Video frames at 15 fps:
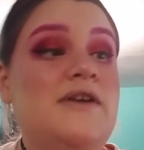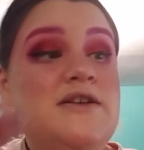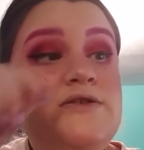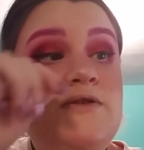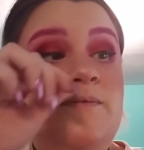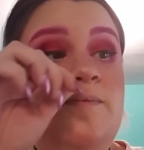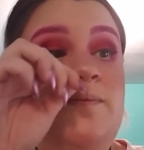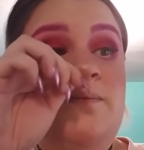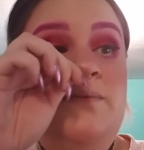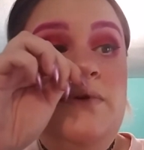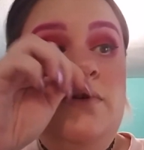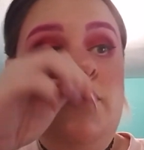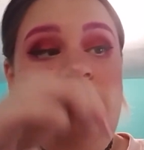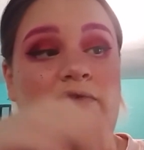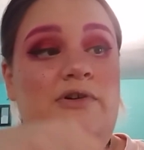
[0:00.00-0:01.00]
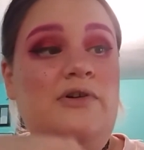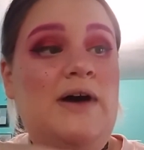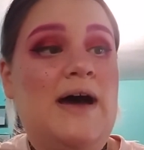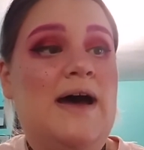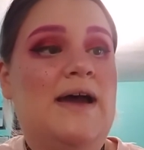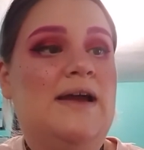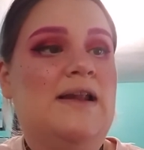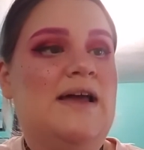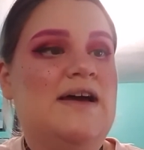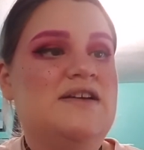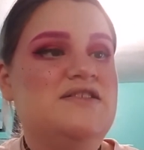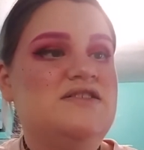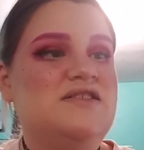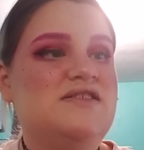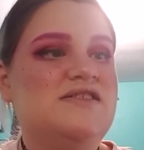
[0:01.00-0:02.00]
Angel Beautiful
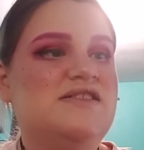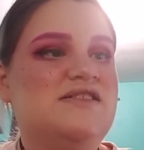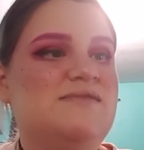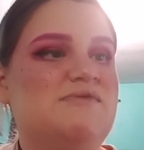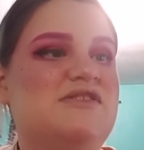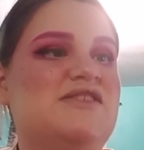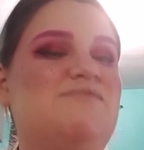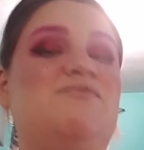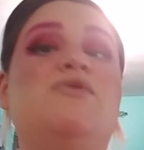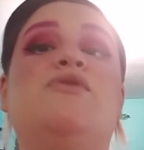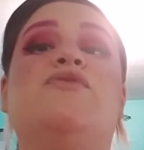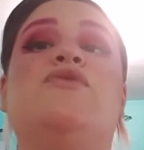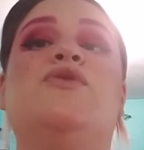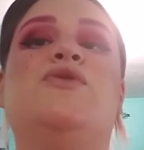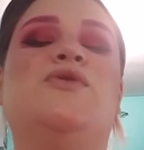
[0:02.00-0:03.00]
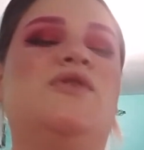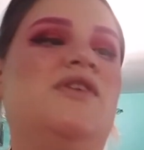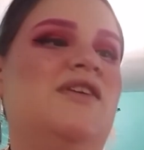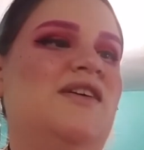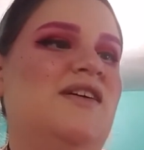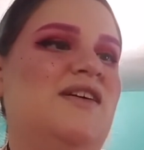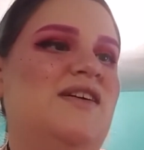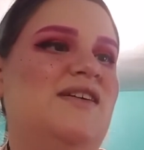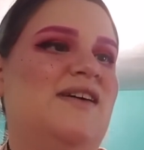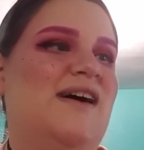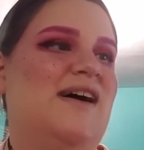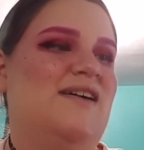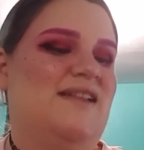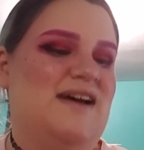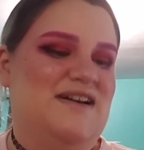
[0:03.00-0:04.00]
Eyelashes. It says beautiful
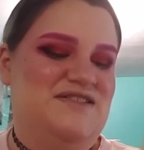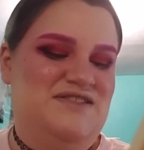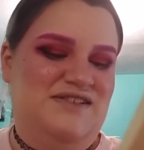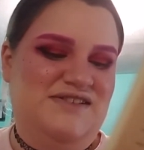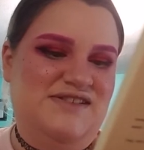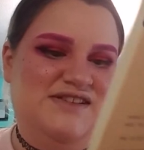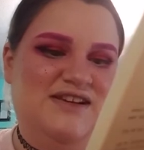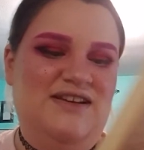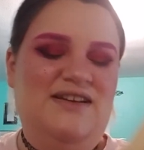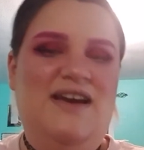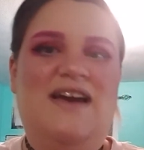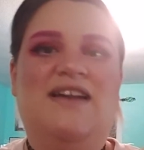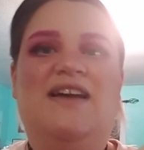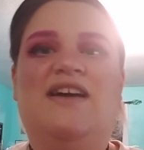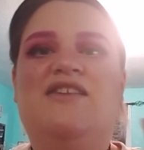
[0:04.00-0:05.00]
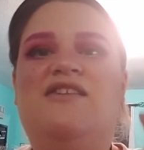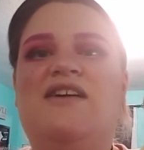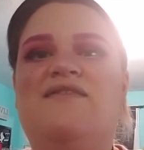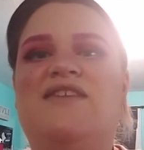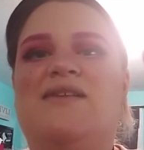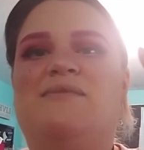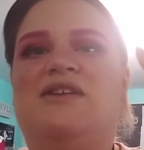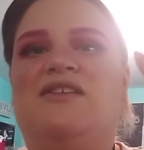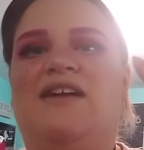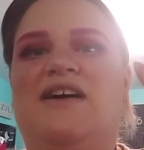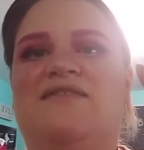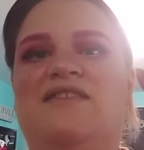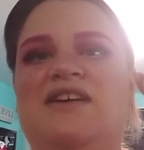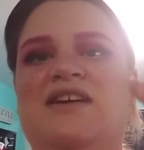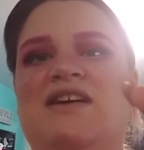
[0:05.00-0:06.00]
eyelashes. And I don't have that many left.